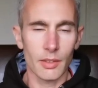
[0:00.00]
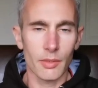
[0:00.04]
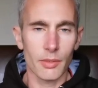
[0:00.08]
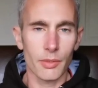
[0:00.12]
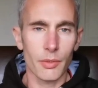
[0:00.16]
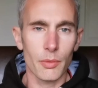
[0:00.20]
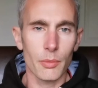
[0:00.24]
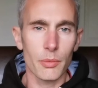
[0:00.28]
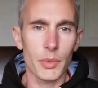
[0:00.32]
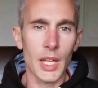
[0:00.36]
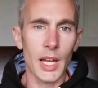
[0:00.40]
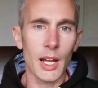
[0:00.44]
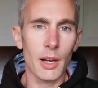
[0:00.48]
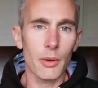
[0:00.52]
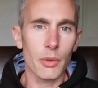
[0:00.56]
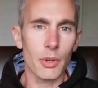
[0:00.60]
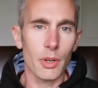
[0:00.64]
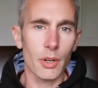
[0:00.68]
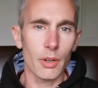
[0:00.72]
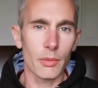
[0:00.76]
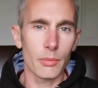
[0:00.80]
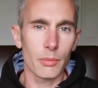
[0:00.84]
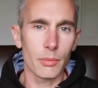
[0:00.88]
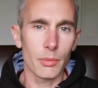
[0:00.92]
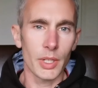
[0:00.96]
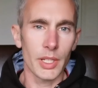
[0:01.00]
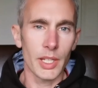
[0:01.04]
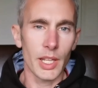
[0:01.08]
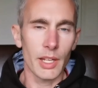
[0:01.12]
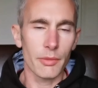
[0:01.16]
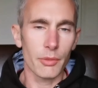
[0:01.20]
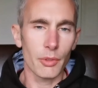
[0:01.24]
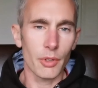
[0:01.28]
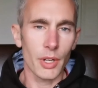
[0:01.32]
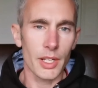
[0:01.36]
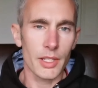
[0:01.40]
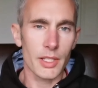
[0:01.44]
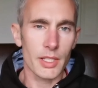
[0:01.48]
And from now on,
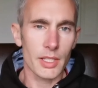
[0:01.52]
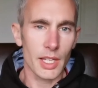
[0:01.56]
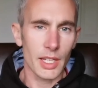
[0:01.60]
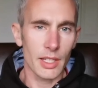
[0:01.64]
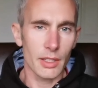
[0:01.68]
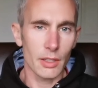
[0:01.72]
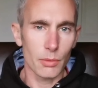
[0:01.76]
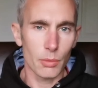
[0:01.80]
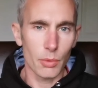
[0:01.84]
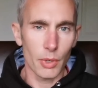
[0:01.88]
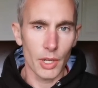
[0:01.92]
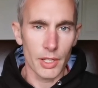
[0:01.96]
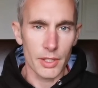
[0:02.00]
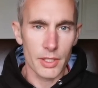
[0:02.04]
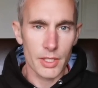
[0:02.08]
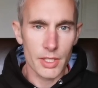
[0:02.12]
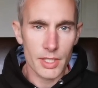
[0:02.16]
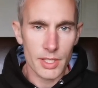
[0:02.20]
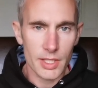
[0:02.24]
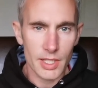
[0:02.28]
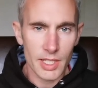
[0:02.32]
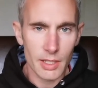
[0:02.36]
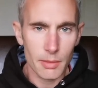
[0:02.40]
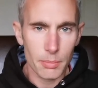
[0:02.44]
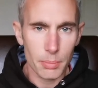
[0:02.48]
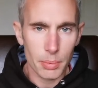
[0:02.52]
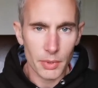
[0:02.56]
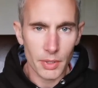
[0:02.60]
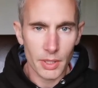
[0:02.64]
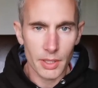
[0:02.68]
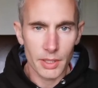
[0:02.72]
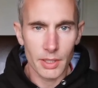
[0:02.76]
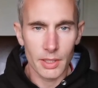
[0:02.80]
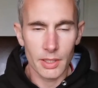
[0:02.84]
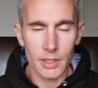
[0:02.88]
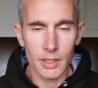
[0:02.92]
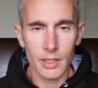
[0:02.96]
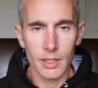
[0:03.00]
whenever I say the word sleep
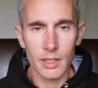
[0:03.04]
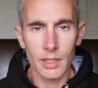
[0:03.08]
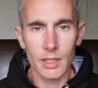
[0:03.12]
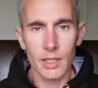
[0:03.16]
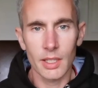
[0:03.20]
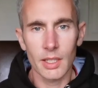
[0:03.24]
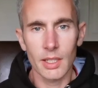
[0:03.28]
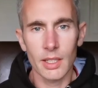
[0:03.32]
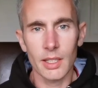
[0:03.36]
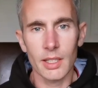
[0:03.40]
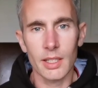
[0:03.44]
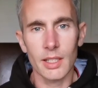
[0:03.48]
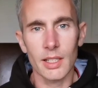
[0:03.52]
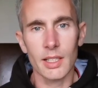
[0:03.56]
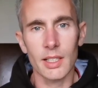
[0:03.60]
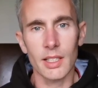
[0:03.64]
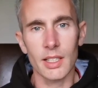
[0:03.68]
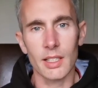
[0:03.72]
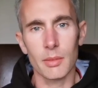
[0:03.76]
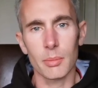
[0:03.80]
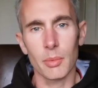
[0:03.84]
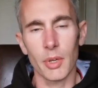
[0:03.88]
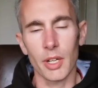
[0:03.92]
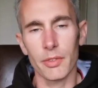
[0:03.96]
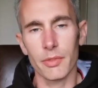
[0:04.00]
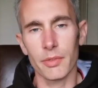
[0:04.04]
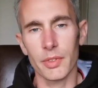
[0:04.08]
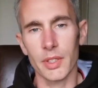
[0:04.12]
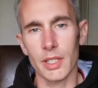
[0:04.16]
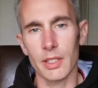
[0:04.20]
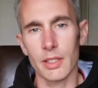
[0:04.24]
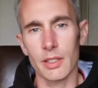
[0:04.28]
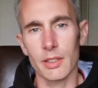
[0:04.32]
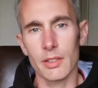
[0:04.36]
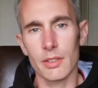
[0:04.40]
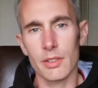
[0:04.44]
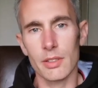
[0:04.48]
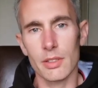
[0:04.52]
and click my
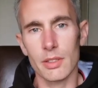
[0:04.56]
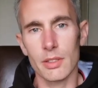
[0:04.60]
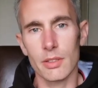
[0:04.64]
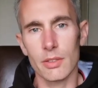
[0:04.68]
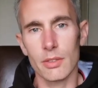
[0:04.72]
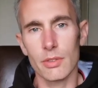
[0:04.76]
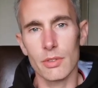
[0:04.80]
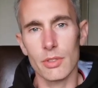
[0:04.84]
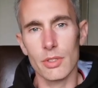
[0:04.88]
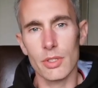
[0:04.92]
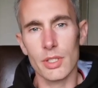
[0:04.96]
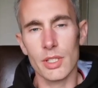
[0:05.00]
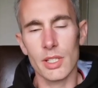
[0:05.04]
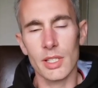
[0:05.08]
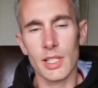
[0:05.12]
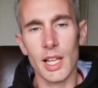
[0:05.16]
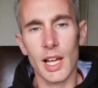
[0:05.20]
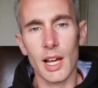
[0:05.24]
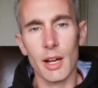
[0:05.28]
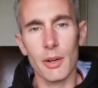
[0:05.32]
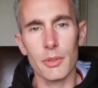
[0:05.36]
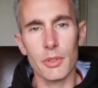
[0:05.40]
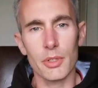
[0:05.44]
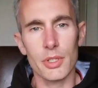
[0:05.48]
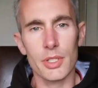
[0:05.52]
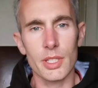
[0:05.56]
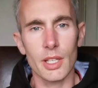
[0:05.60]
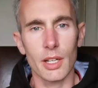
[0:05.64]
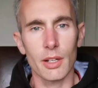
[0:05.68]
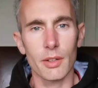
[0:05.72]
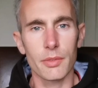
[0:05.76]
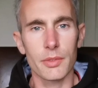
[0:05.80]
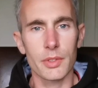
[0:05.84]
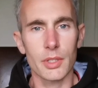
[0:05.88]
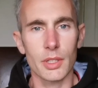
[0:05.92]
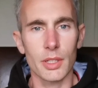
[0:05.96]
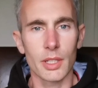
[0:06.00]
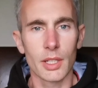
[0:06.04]
fingers, you can just allow
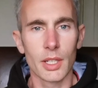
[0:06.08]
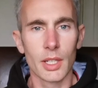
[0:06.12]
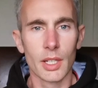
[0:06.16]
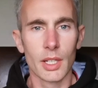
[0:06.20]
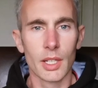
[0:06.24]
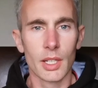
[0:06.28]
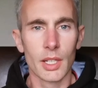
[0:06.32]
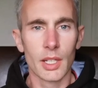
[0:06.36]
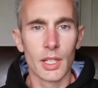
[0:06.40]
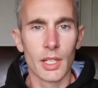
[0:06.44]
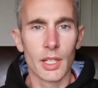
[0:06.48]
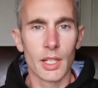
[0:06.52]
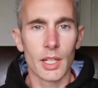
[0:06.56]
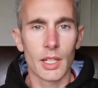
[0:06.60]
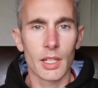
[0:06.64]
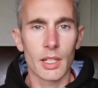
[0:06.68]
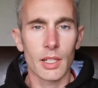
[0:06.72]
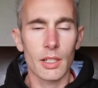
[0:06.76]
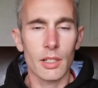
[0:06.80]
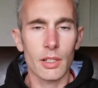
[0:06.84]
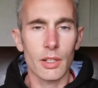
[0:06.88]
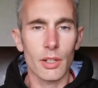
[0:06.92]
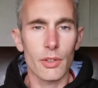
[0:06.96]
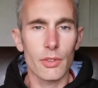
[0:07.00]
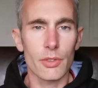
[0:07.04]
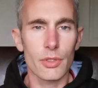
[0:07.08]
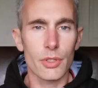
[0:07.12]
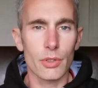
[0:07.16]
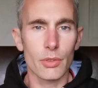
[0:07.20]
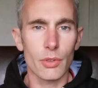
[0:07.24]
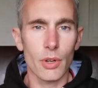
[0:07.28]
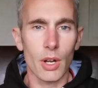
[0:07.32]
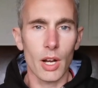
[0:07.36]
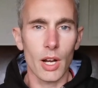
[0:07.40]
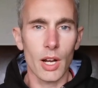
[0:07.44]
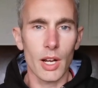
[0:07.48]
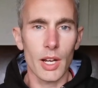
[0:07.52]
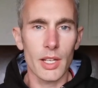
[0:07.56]
yourself to close
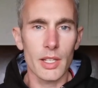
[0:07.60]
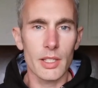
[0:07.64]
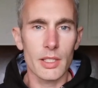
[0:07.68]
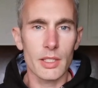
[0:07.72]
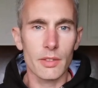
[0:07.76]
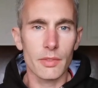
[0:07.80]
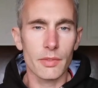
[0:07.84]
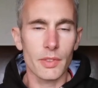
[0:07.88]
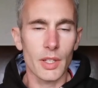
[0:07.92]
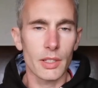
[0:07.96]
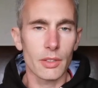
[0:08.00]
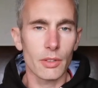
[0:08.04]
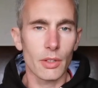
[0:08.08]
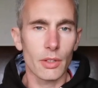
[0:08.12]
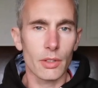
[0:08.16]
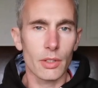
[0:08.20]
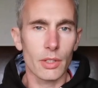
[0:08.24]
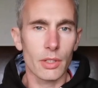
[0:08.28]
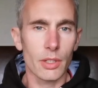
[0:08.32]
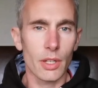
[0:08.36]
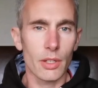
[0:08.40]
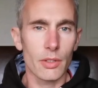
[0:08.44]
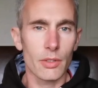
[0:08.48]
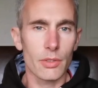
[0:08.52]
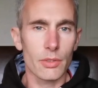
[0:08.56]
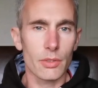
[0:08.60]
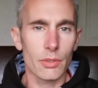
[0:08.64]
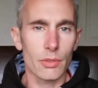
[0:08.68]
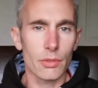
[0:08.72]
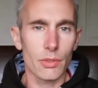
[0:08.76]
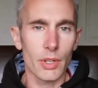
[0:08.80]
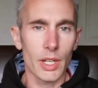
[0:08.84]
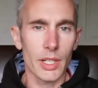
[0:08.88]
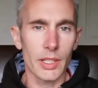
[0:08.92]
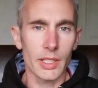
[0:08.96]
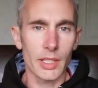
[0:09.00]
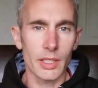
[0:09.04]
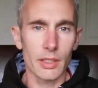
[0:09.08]
your eyes if they're not closed
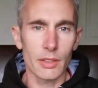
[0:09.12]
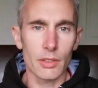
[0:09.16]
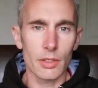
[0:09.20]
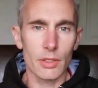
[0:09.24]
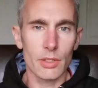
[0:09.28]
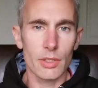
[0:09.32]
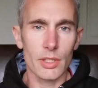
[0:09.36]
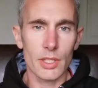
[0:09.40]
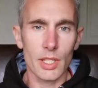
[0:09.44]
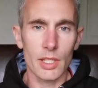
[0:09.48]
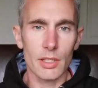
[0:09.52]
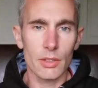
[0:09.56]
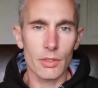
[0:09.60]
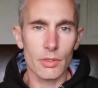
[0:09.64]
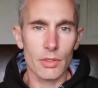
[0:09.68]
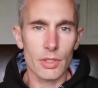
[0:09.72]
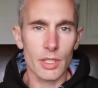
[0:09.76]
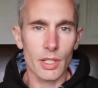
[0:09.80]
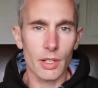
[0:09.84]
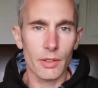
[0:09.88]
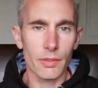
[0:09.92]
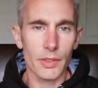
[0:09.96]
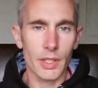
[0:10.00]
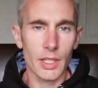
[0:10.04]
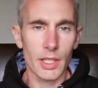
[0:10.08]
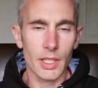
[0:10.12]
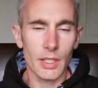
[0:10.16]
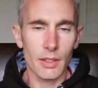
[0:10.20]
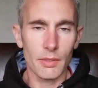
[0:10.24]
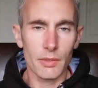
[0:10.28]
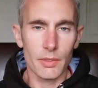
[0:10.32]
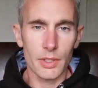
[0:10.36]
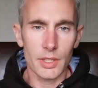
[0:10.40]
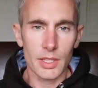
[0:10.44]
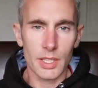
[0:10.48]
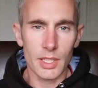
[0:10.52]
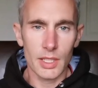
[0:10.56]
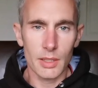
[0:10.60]
already, and just send yourself
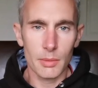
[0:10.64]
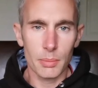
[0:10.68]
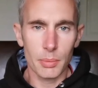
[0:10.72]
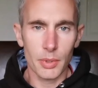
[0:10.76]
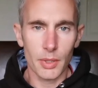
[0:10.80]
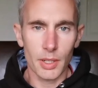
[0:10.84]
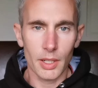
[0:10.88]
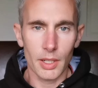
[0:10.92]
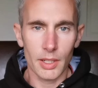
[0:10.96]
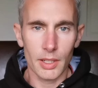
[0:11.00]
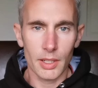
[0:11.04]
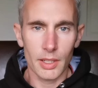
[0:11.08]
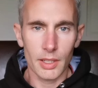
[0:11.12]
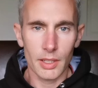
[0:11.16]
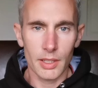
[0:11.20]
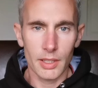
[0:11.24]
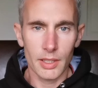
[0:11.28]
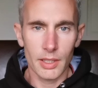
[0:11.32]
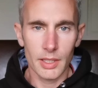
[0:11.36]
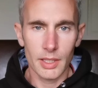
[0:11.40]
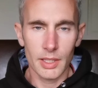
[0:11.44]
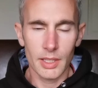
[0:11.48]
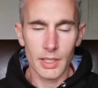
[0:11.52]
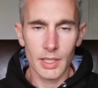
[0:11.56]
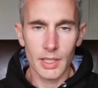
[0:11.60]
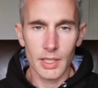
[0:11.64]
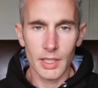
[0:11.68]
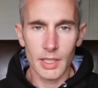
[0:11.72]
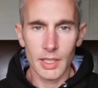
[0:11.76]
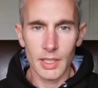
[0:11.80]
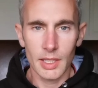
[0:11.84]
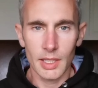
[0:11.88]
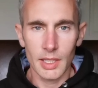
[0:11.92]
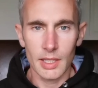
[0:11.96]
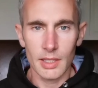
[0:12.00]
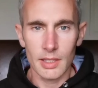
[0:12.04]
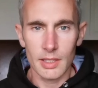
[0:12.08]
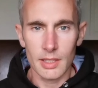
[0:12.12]
even deeper
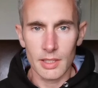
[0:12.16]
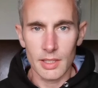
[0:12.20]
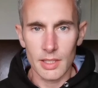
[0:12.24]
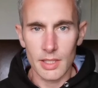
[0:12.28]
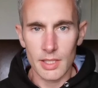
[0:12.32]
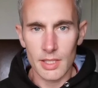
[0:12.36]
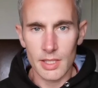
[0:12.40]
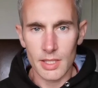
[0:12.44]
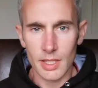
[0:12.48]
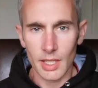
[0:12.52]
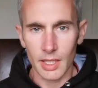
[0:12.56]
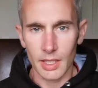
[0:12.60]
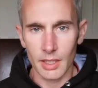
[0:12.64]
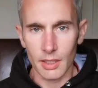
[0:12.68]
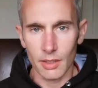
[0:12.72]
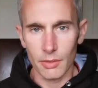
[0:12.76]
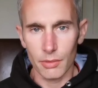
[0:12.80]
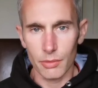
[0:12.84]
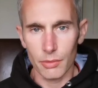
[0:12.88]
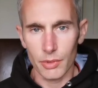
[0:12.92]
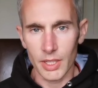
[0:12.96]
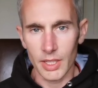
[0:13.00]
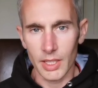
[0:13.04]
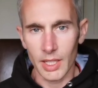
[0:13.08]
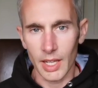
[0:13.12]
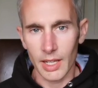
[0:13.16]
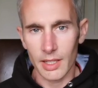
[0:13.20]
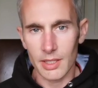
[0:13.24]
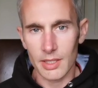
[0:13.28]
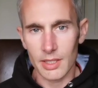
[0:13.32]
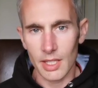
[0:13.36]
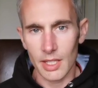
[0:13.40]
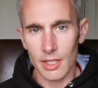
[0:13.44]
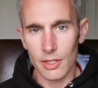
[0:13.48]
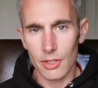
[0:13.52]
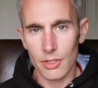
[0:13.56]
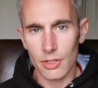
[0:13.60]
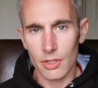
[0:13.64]
into this state of
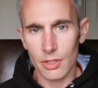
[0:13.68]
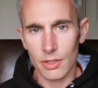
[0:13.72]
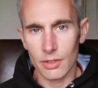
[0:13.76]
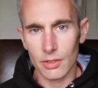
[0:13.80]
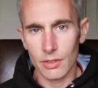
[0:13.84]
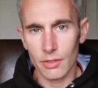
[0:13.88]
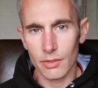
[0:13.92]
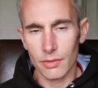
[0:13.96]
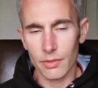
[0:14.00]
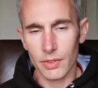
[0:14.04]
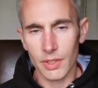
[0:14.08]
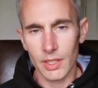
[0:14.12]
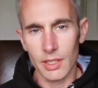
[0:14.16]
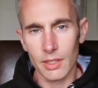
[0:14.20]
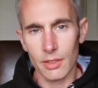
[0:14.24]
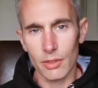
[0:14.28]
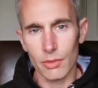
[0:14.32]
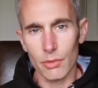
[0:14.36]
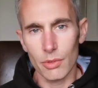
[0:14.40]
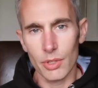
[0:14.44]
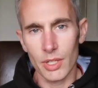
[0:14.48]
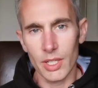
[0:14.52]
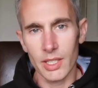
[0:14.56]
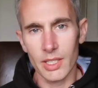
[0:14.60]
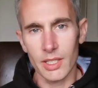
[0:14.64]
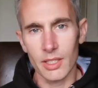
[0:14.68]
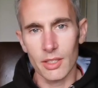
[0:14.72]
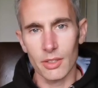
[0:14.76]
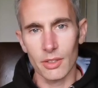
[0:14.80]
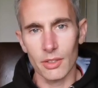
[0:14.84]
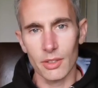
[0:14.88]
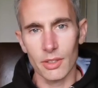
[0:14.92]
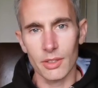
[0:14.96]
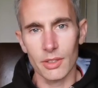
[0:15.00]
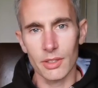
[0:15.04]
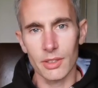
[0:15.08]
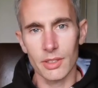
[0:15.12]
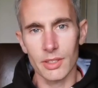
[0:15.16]
relaxation, feeling really
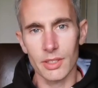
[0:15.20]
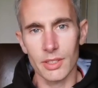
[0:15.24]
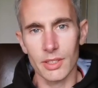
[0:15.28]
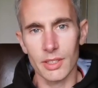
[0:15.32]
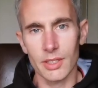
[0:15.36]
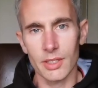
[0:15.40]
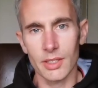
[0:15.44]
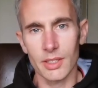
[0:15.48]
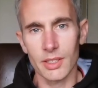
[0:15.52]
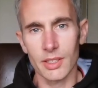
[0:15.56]
good,